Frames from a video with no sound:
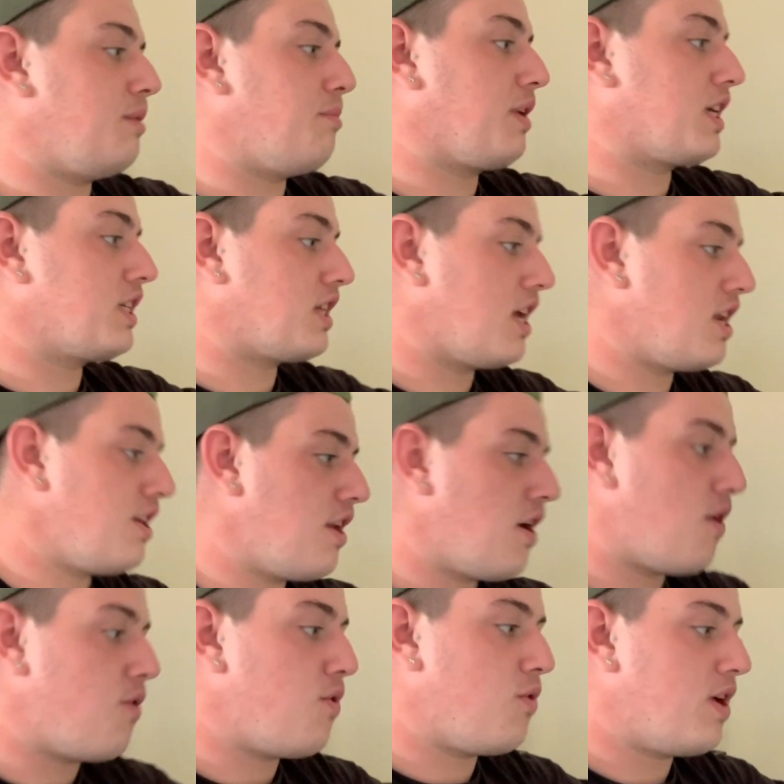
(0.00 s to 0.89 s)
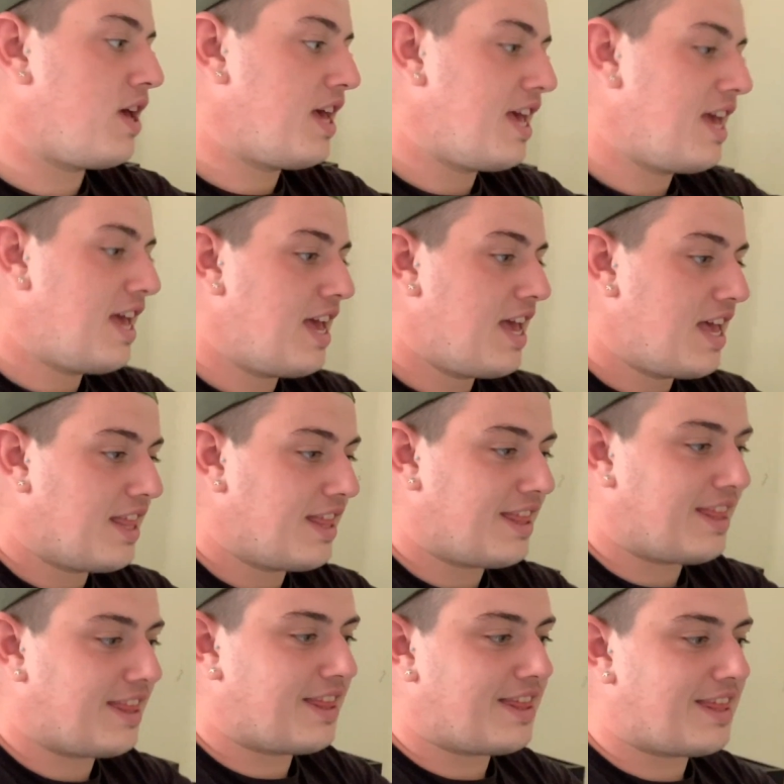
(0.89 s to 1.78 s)
because I know
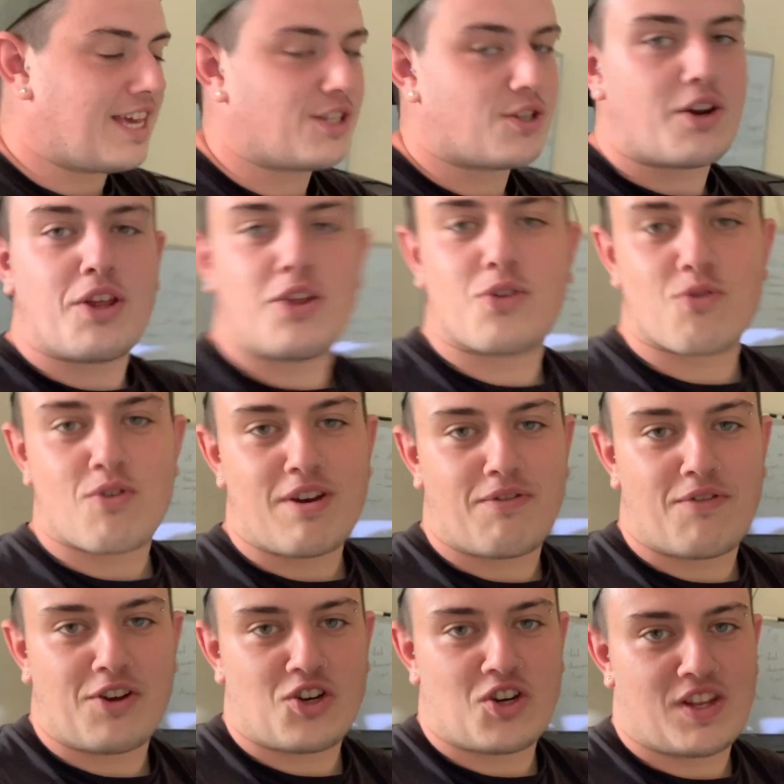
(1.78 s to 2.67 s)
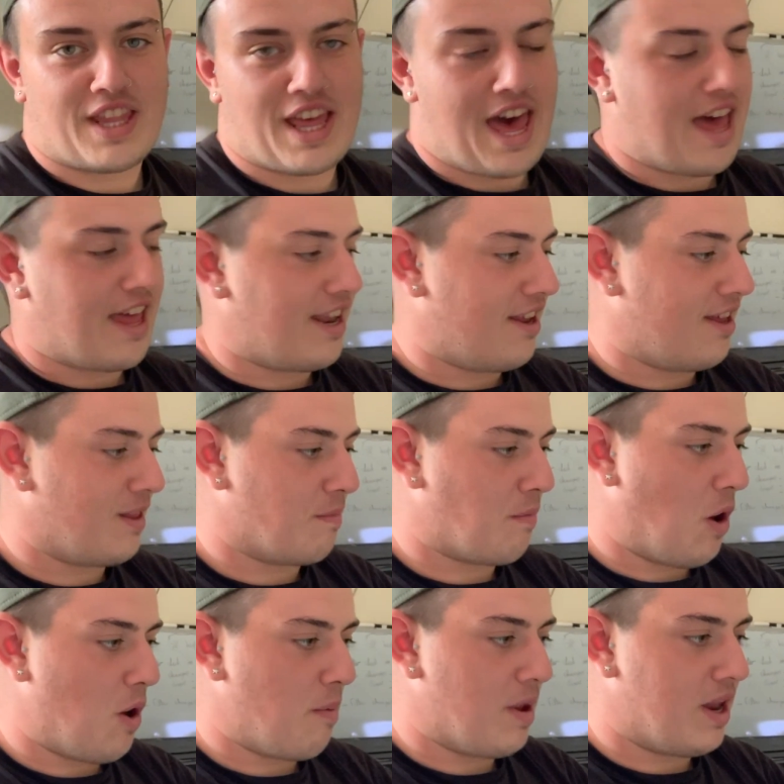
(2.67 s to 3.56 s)
there's only 3 fish in there at the
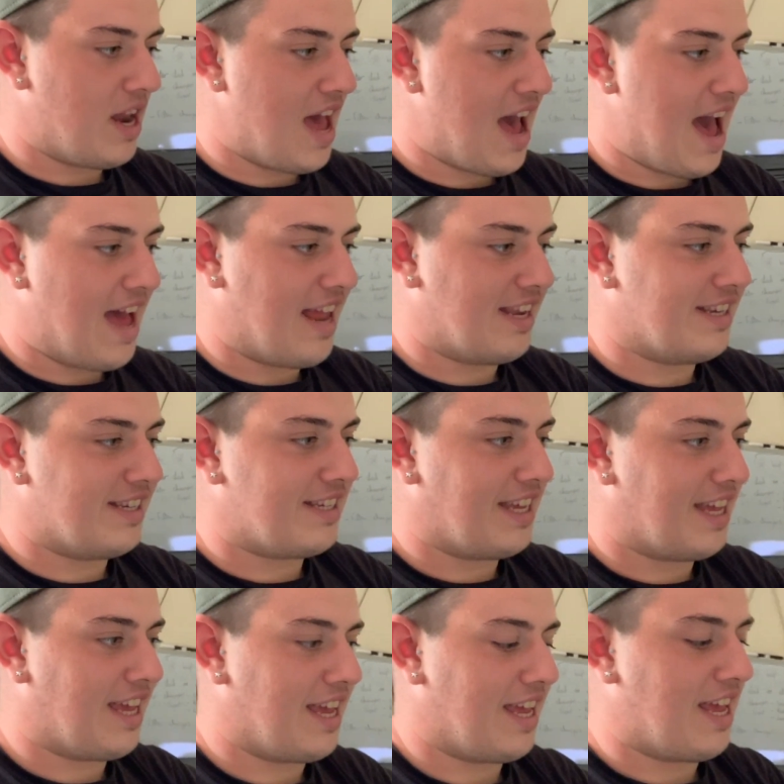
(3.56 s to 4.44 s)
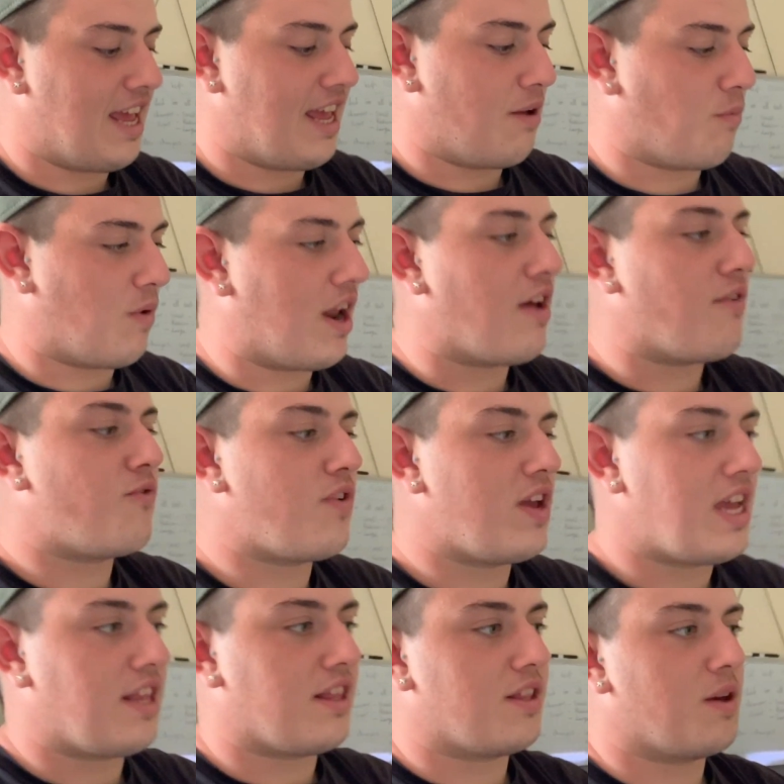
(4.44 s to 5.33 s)
moment, and when I
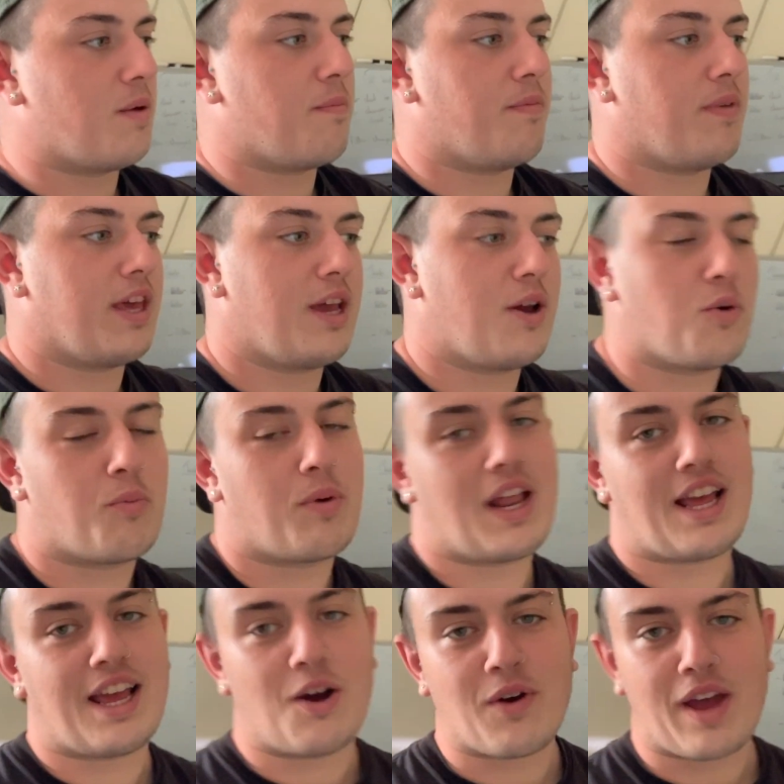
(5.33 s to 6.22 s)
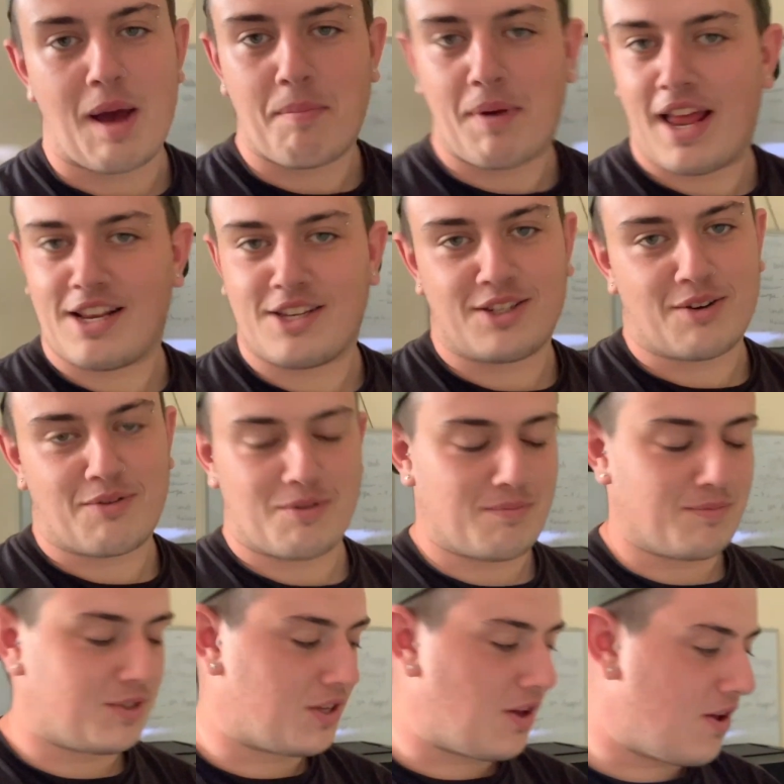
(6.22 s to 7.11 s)
feed them, he'll get plenty of
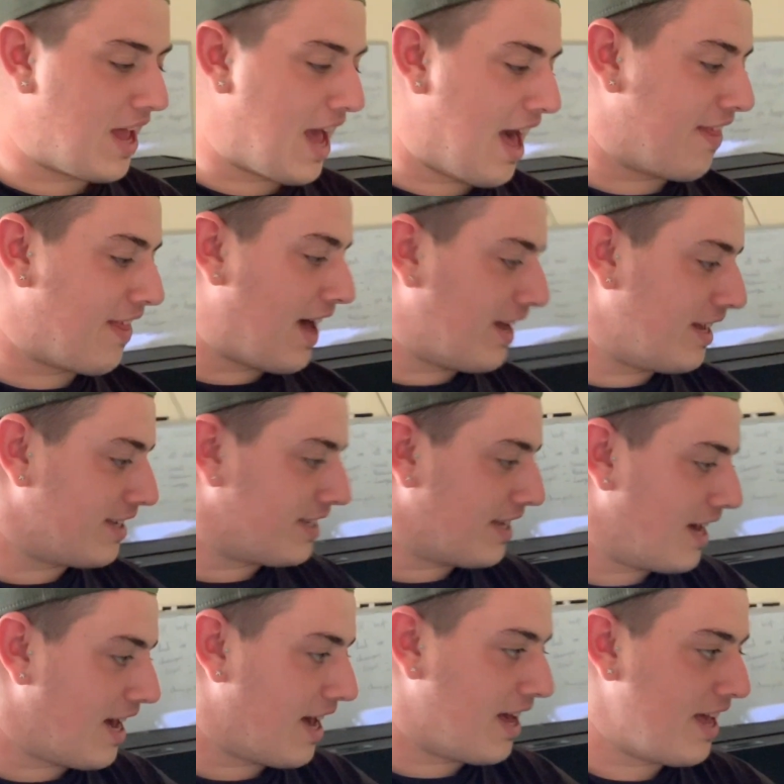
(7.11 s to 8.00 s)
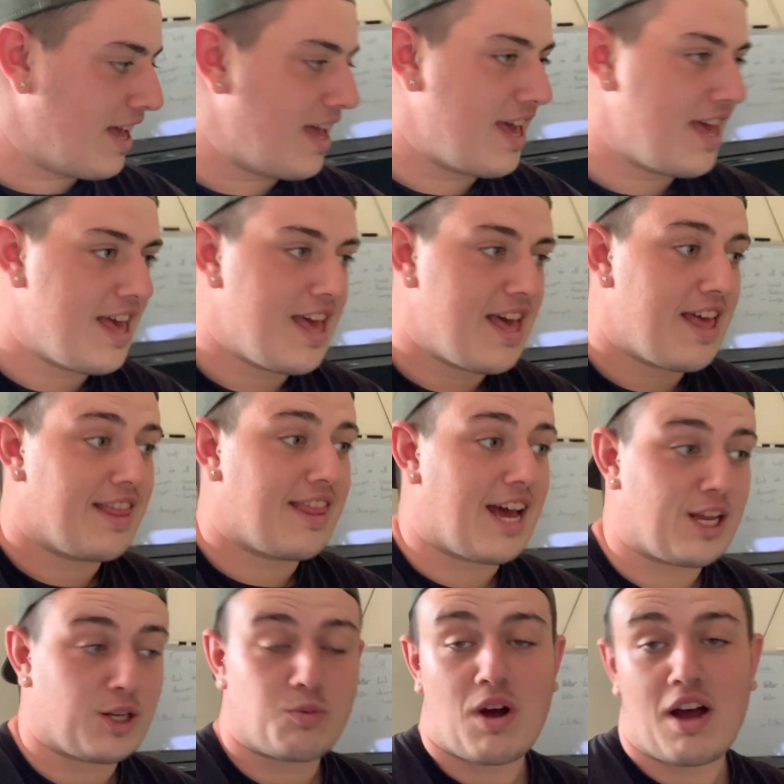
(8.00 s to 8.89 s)
them. So yeah,
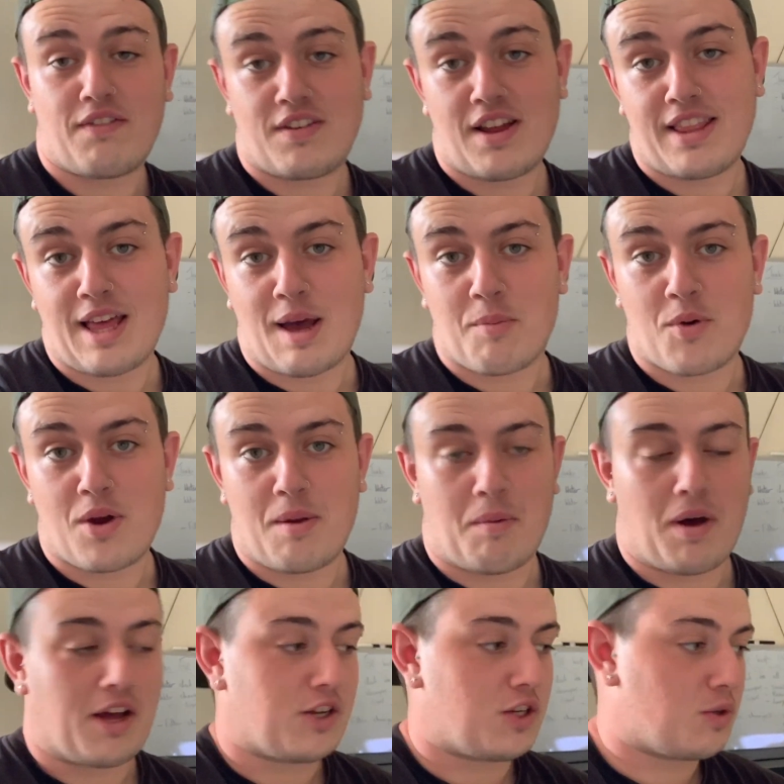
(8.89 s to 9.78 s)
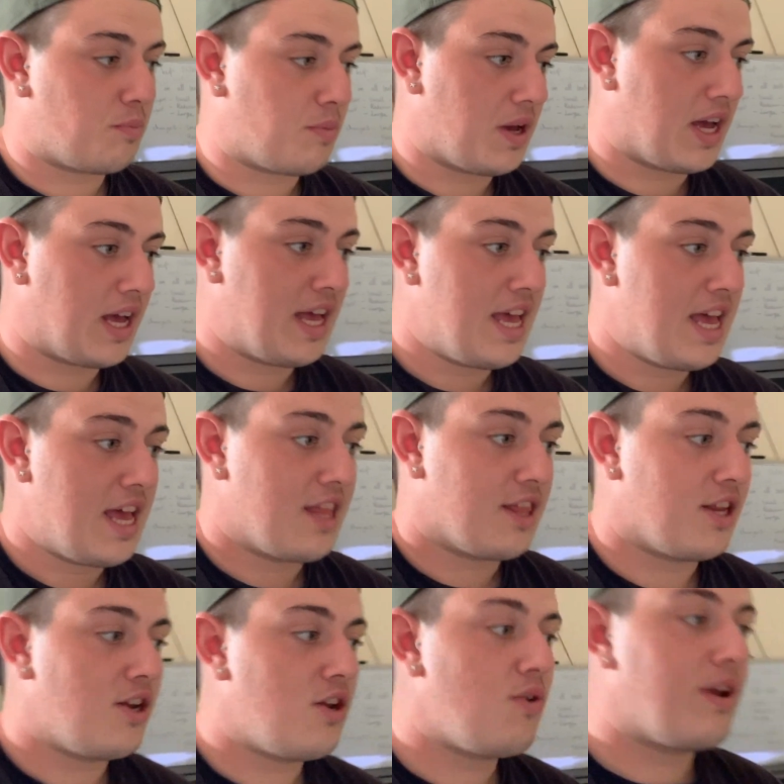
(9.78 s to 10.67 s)
that's why I've done that pretty much. But
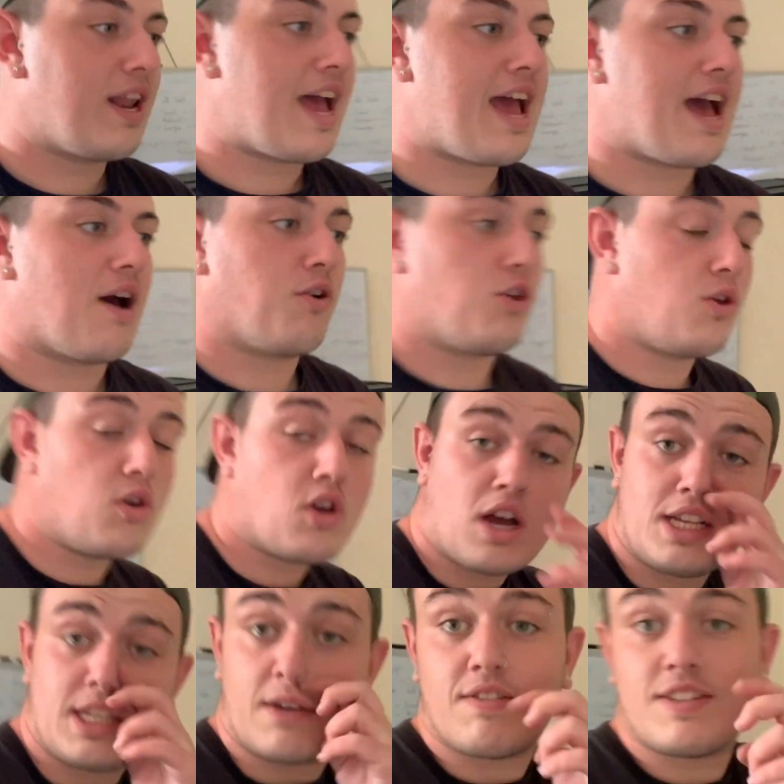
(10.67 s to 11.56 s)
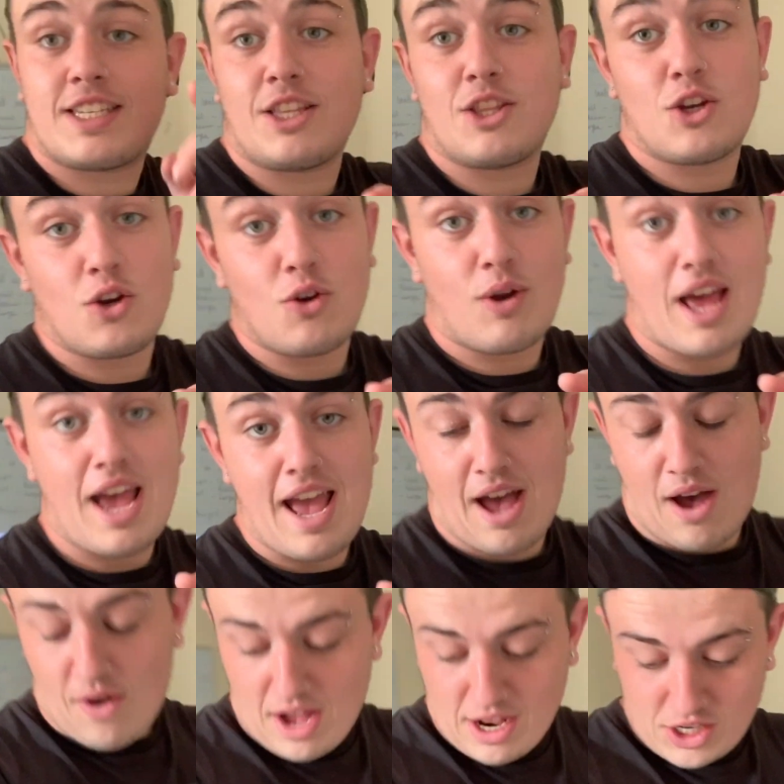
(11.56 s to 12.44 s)
the new layout, you guys haven't seen the new
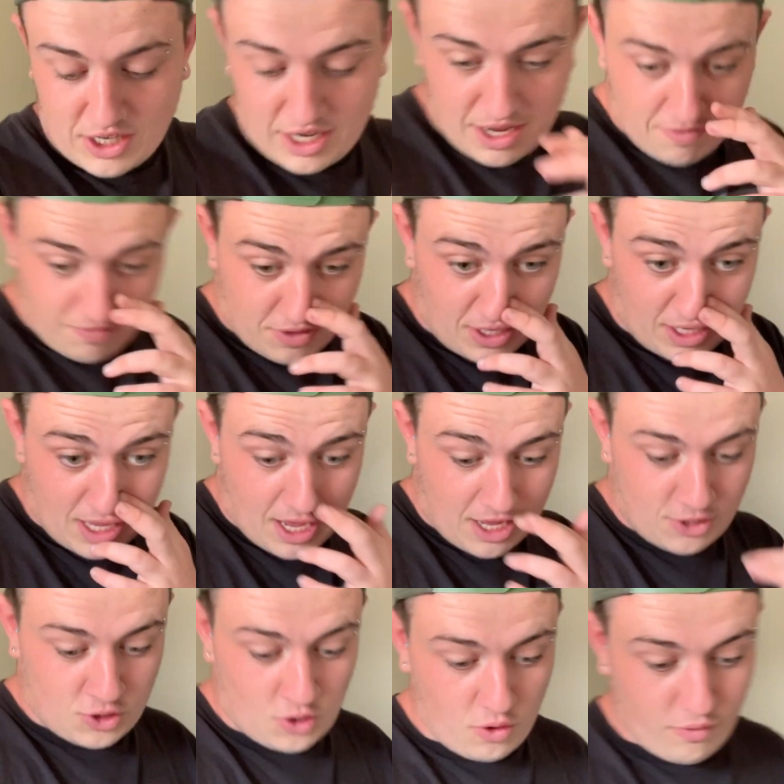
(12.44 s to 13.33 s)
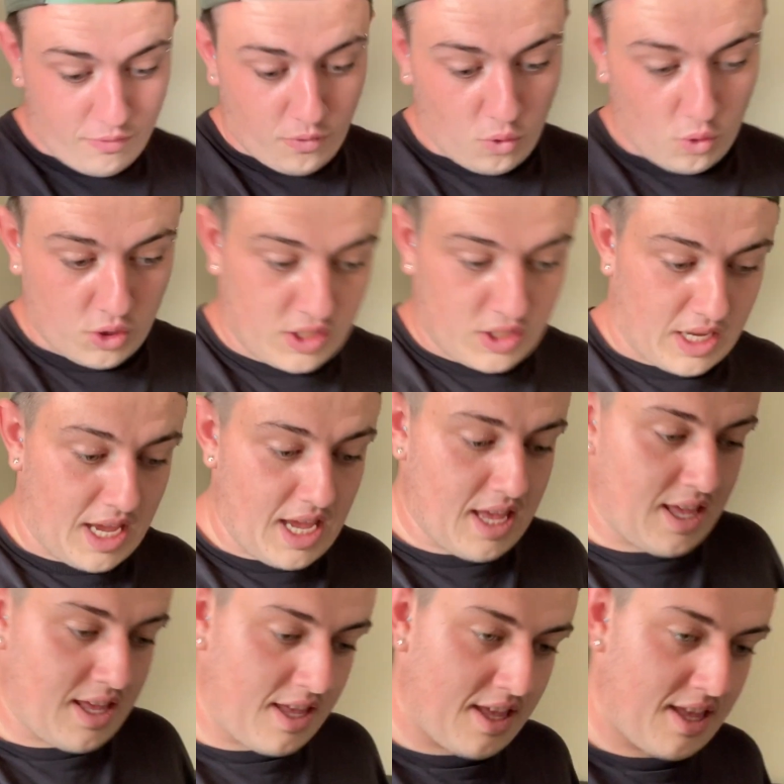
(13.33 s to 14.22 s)
layout actually of the 240.
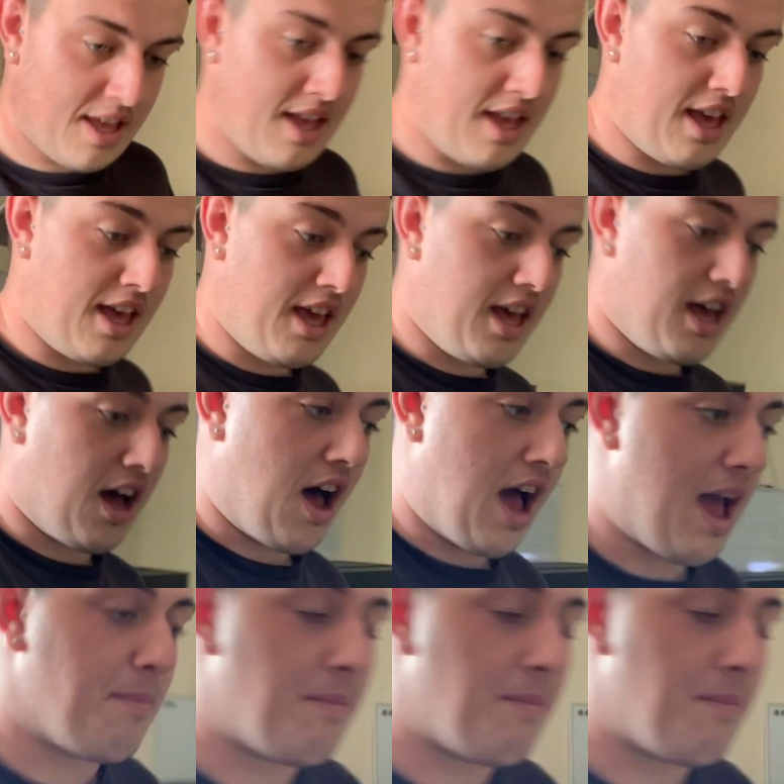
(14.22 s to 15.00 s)
I am